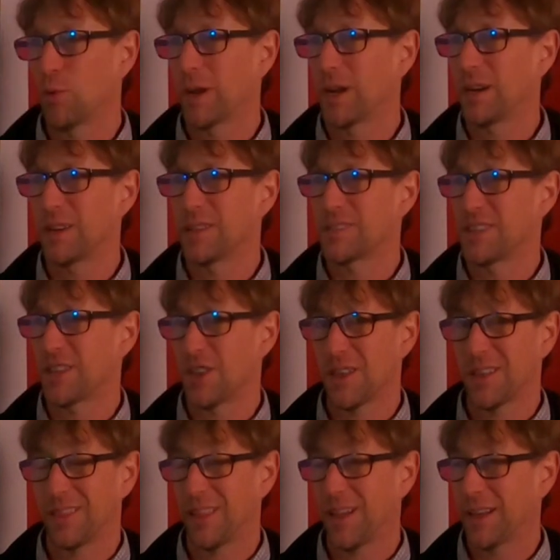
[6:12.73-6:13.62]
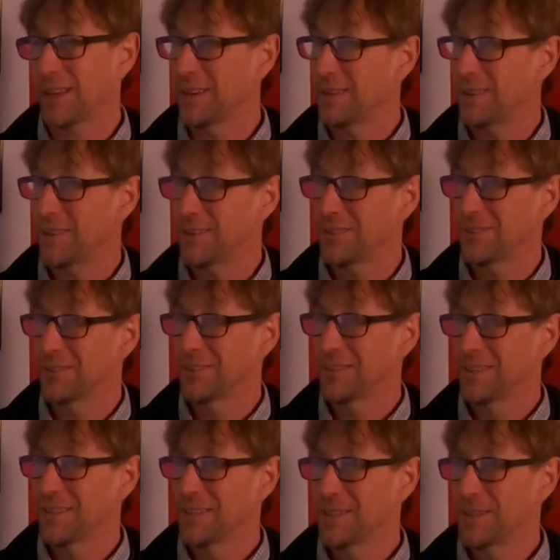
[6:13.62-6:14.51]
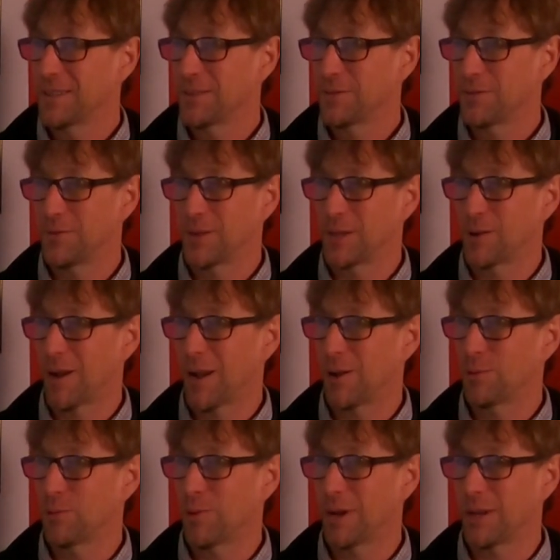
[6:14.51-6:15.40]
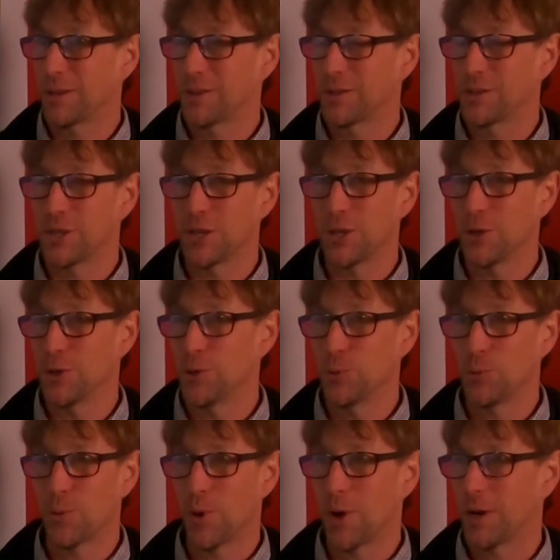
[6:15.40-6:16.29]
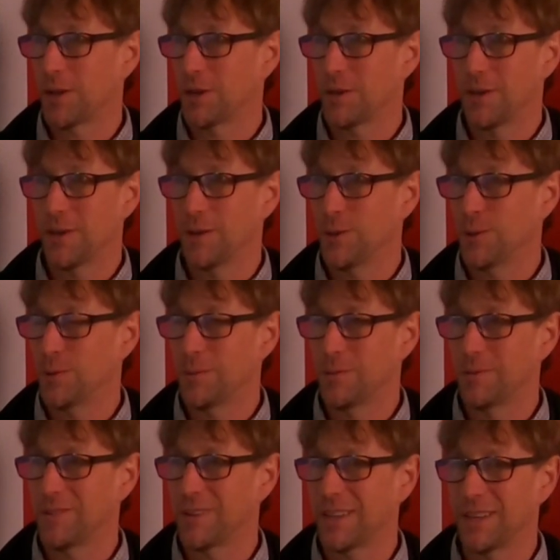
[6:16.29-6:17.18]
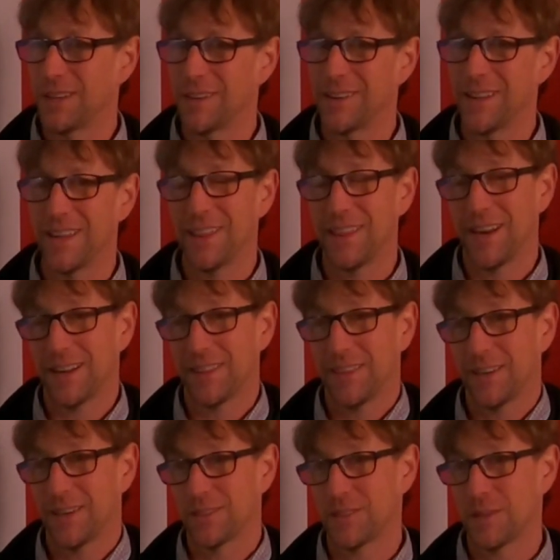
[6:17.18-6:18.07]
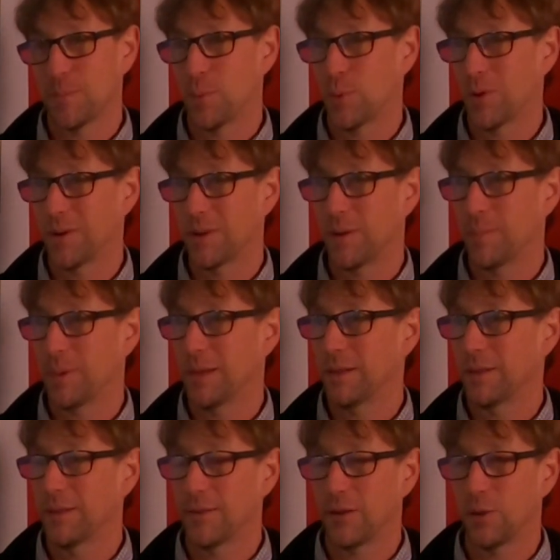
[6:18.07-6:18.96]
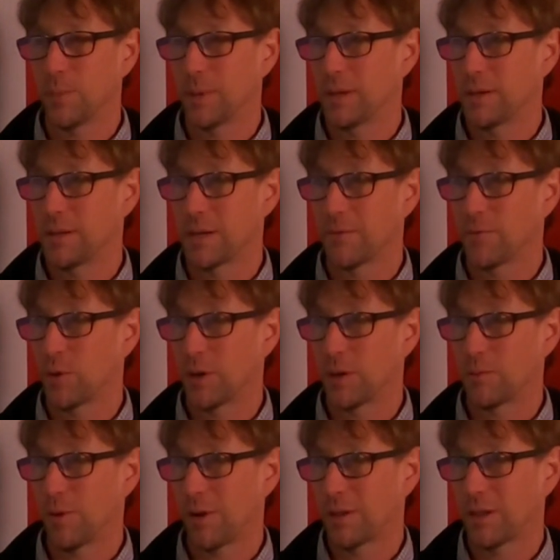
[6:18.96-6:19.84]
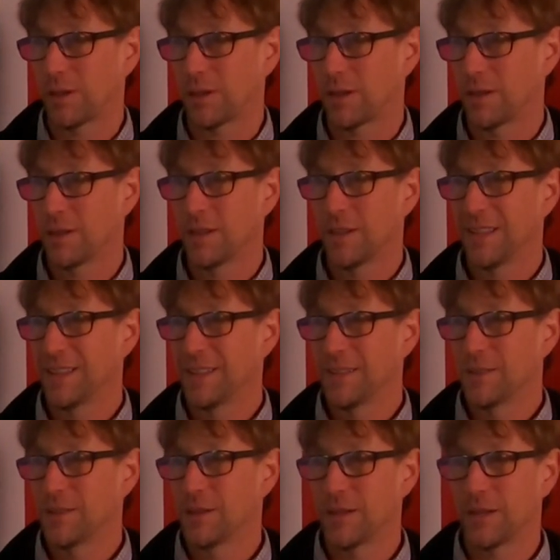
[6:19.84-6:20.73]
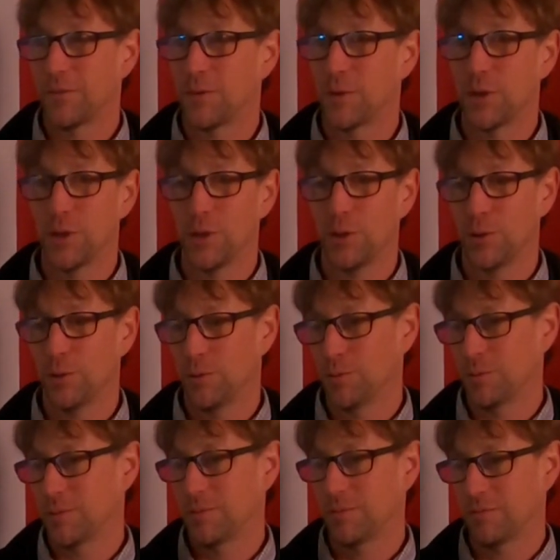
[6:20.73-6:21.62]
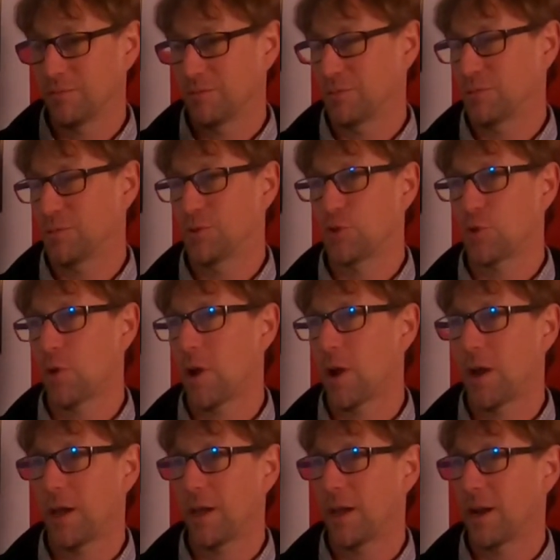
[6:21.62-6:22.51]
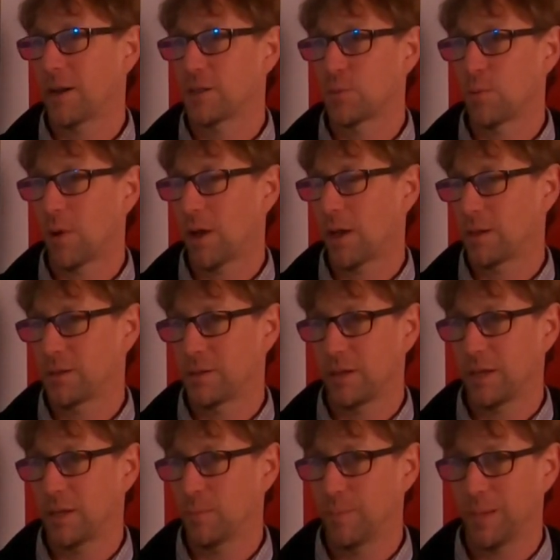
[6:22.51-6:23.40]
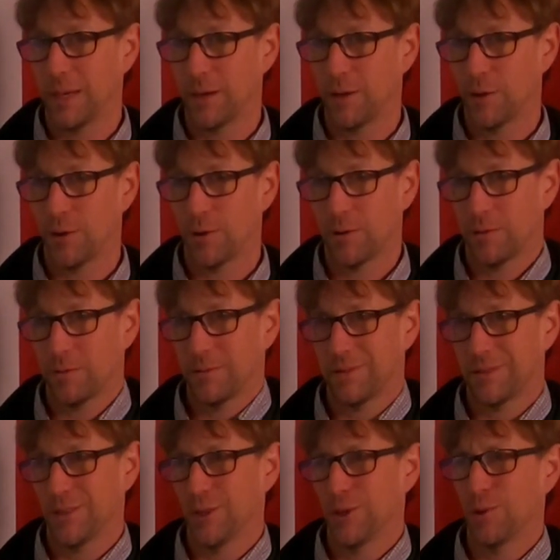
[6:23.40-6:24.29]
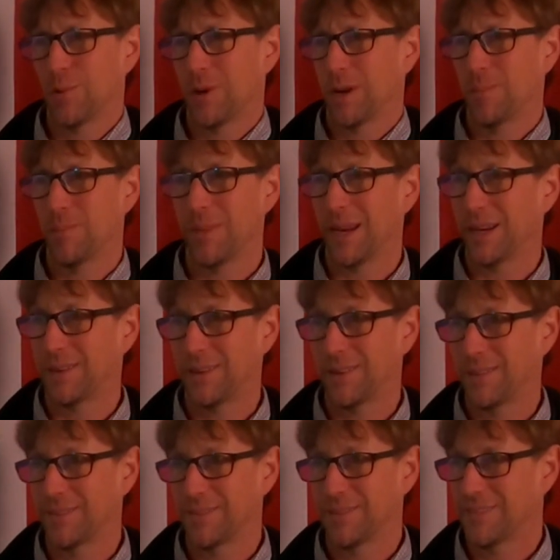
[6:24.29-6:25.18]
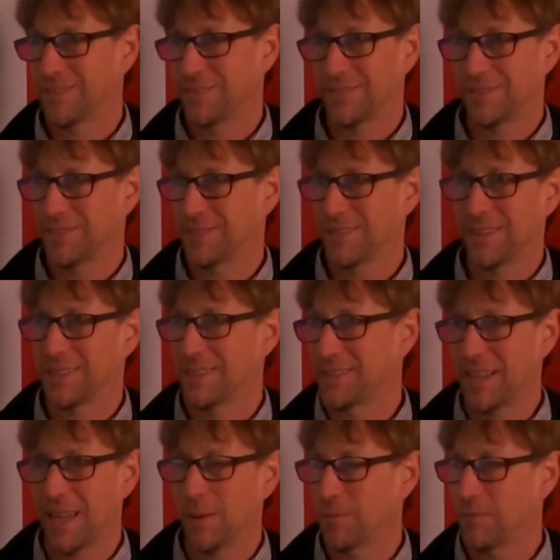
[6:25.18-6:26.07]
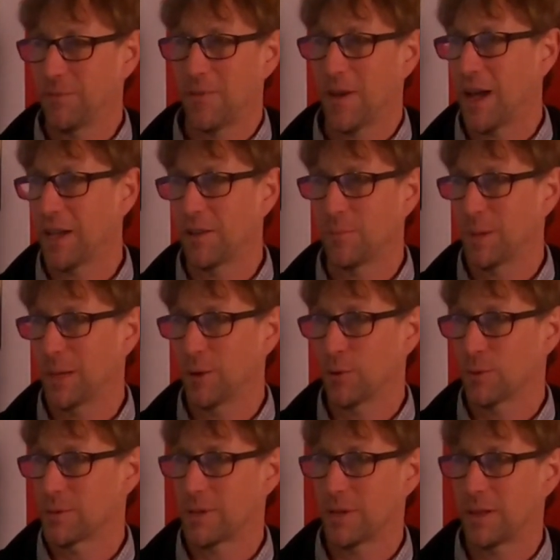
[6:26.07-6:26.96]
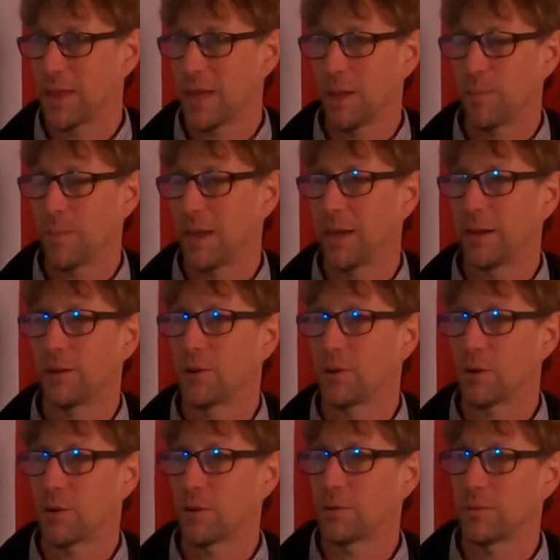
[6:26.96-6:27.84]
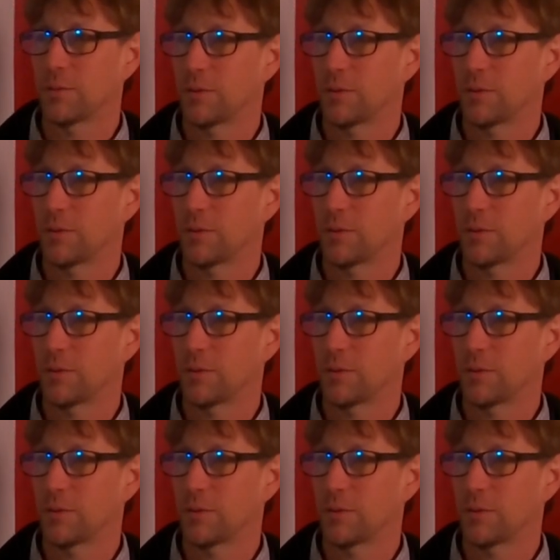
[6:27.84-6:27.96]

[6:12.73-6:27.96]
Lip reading: what it is that you like, figure out what you want to do. And then I think it's important to be a little bit different, right? Like, if you try XYZ beer, you don't want to make the same 5 beers that they make or